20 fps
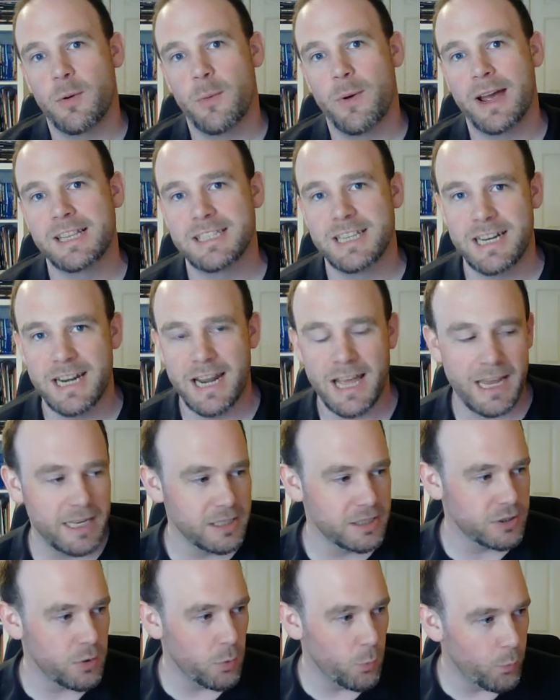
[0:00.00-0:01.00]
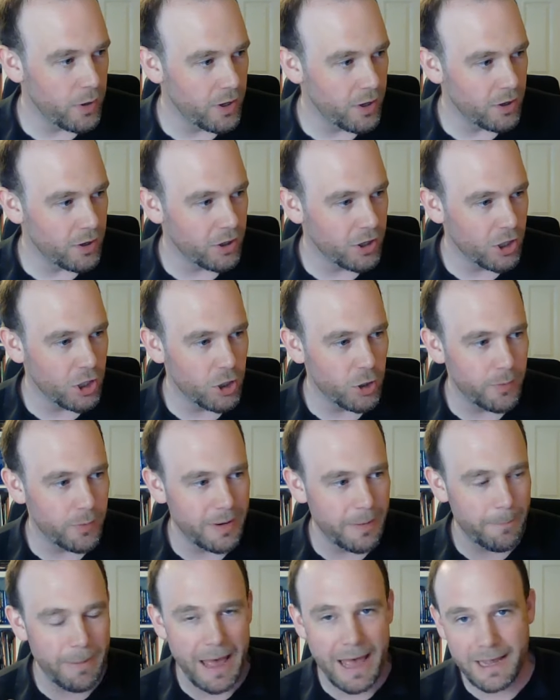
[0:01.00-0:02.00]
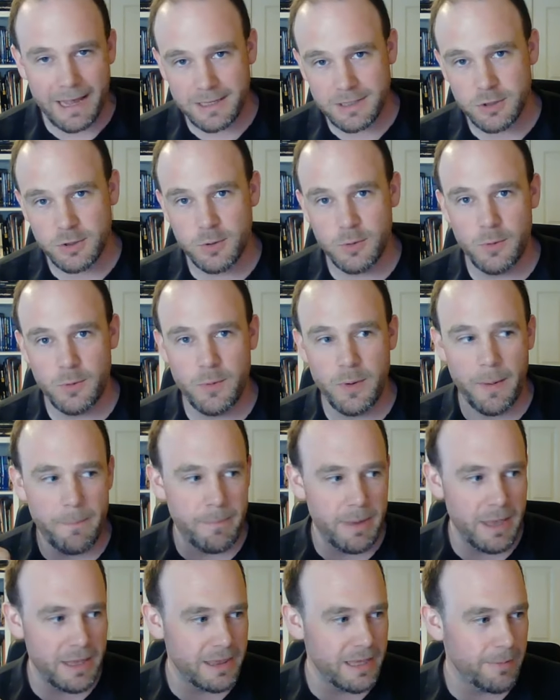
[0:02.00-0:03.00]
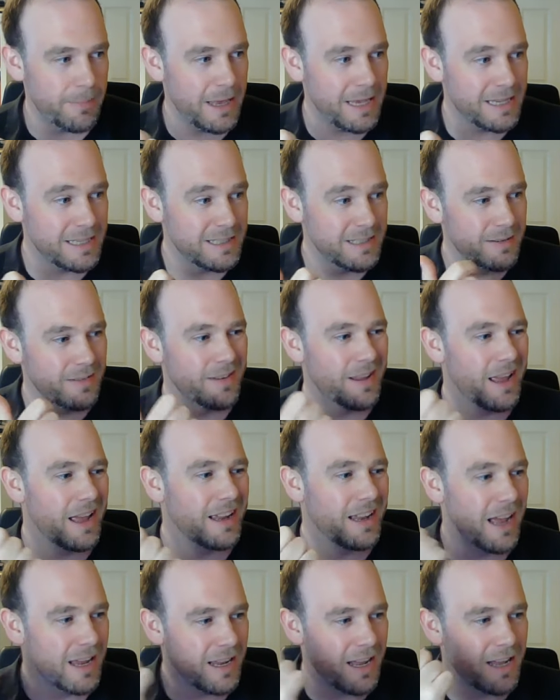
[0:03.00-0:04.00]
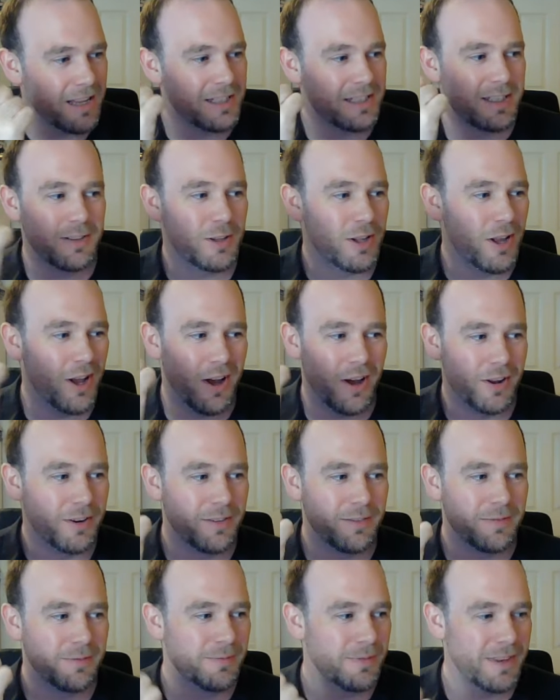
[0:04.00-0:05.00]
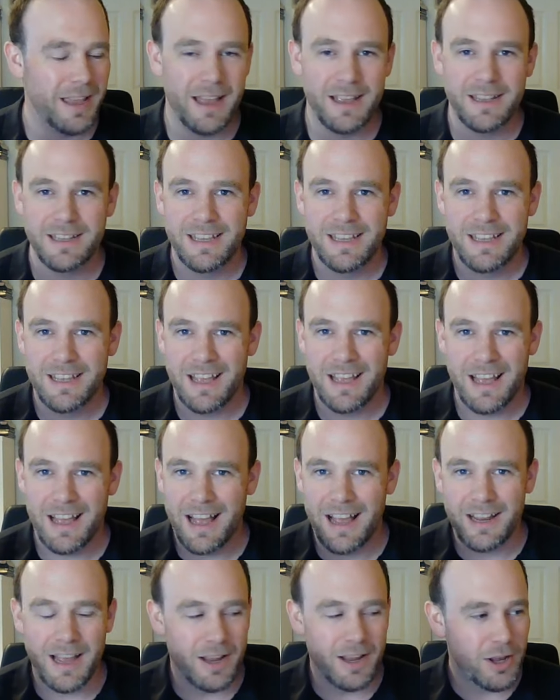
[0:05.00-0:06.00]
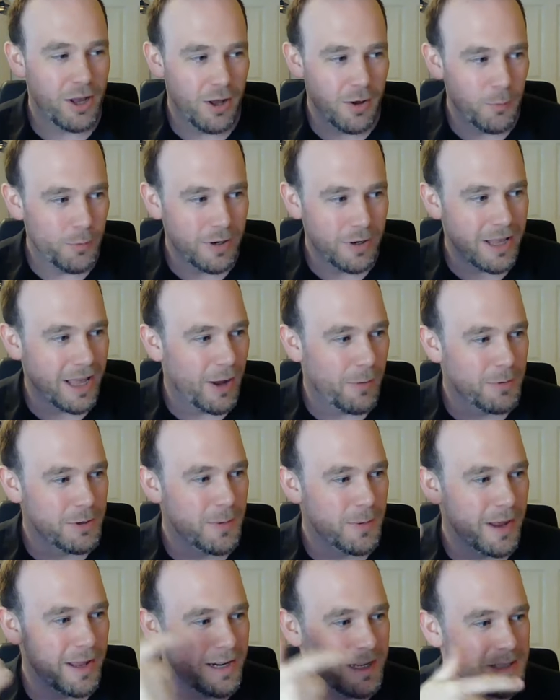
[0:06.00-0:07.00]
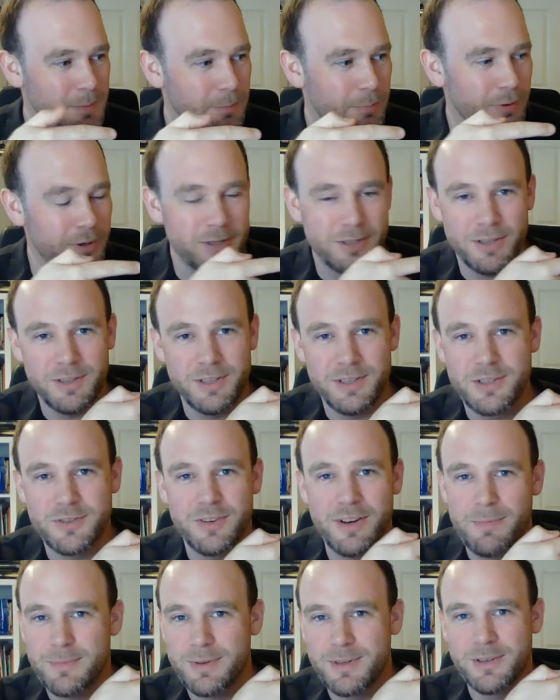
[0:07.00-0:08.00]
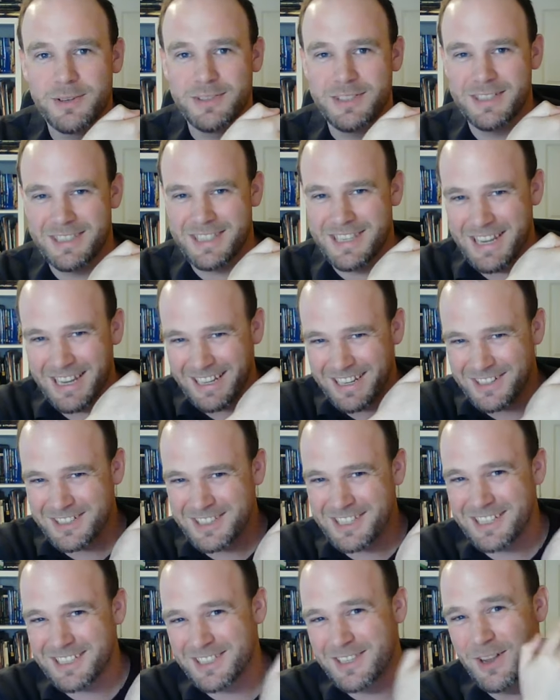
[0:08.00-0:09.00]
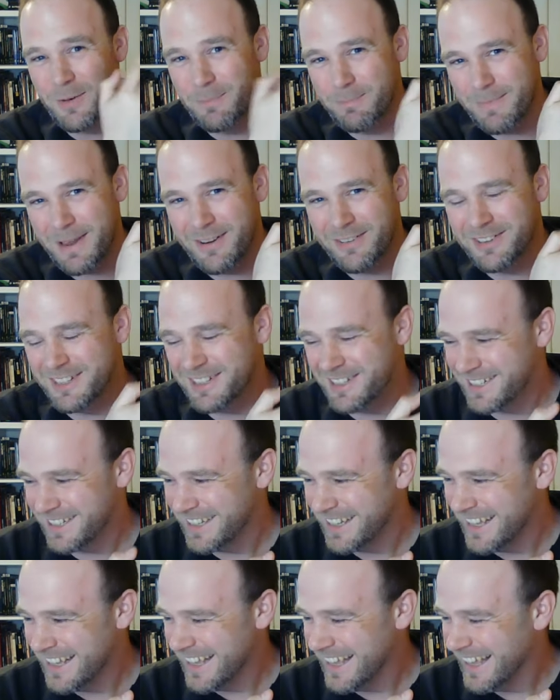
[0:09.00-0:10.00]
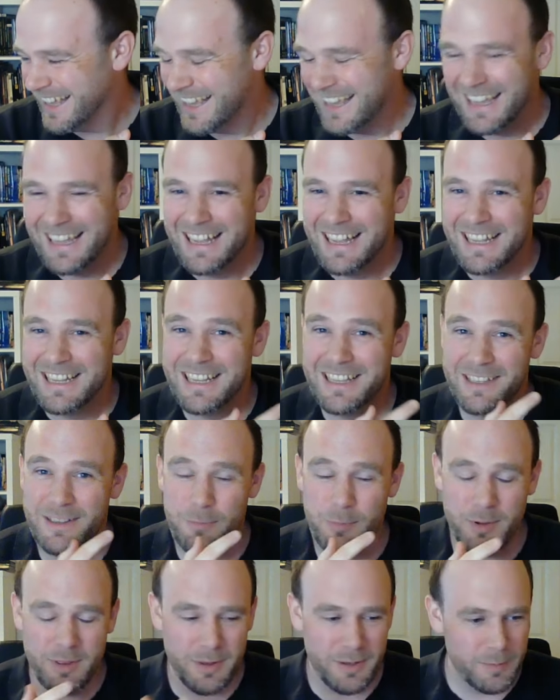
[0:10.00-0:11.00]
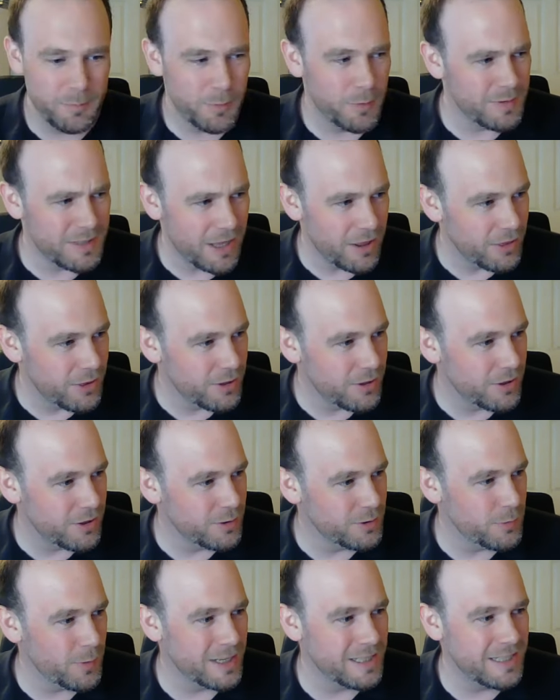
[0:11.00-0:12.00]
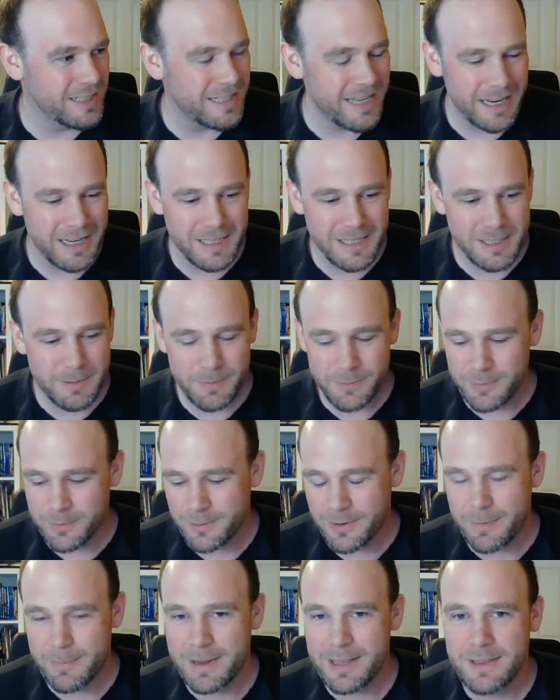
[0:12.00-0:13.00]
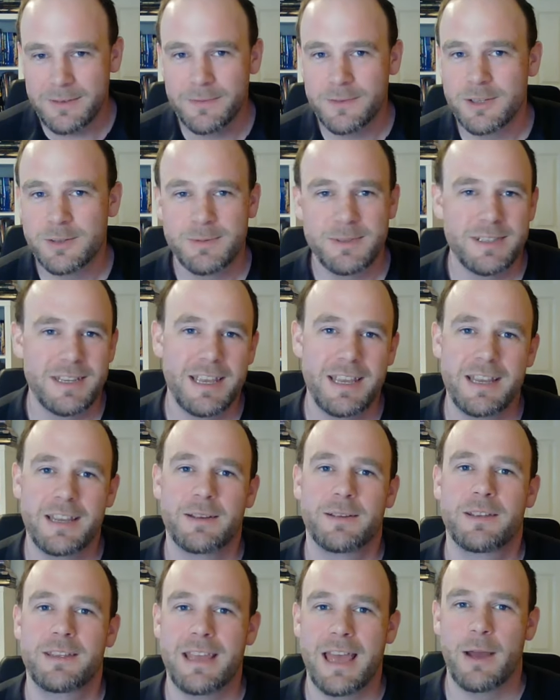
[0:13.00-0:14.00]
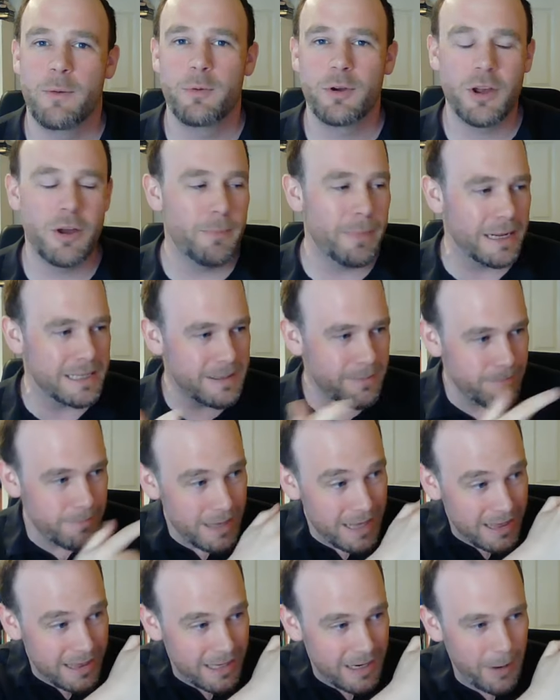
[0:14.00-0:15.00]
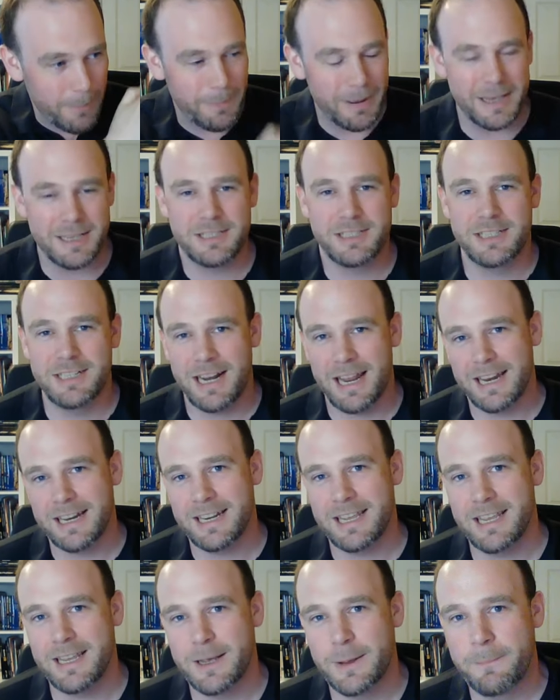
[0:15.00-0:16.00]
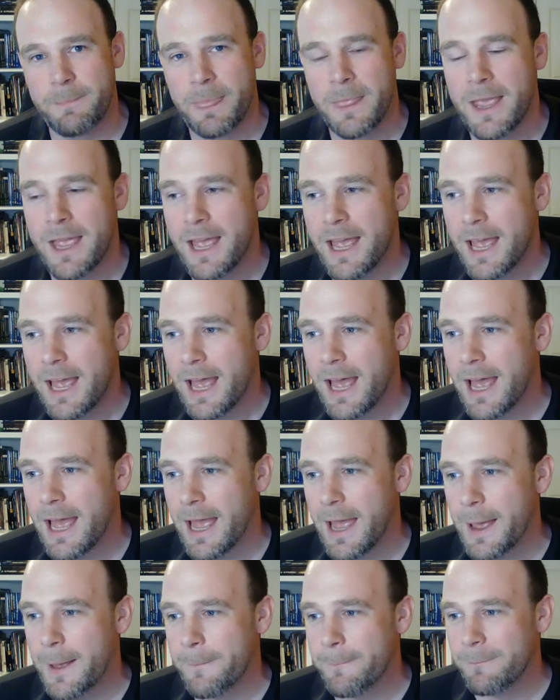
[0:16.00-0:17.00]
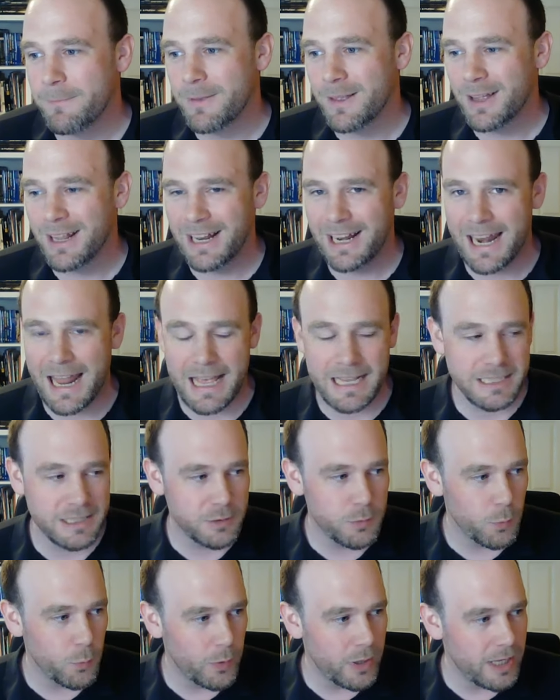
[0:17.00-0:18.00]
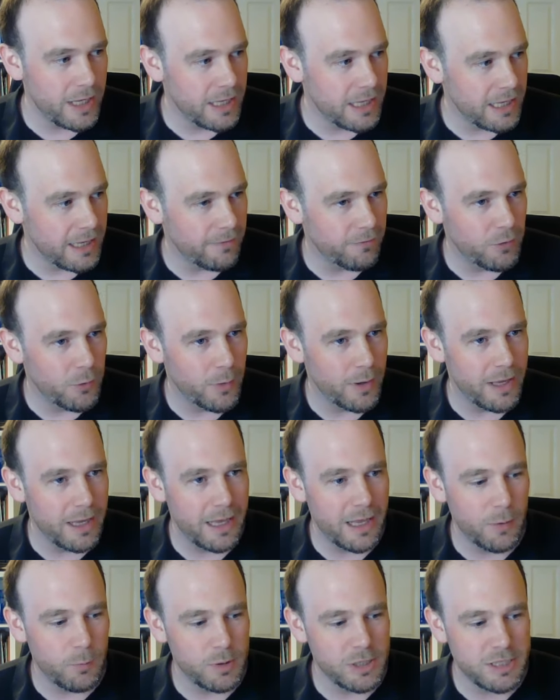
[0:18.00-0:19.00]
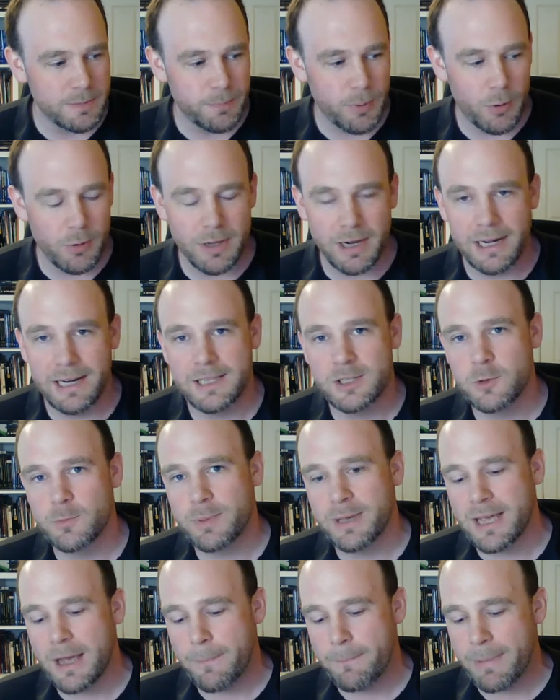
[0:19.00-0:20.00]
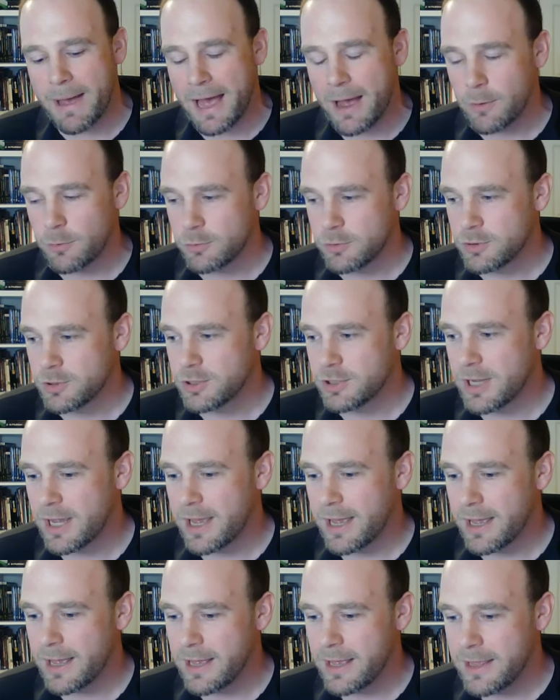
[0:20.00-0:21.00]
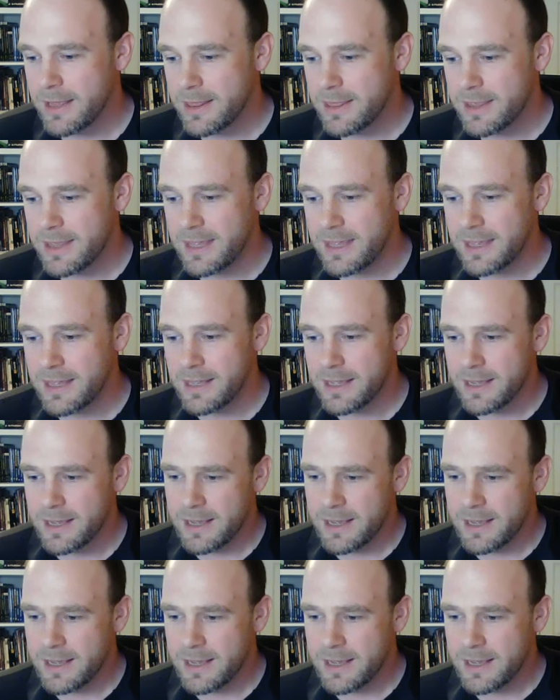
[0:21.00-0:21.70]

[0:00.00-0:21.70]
where tonight we are going back to Mythic Bast. I, I still can't. I, I can't work out which way I need to point on this screen because it's because it's not mirrored. What was that? Th th Twenty seconds before I made the first mistake. Yeah, we're going back to Mythic Bastionland here. Um, last week, if you were here, we spoke a little bit about uh, the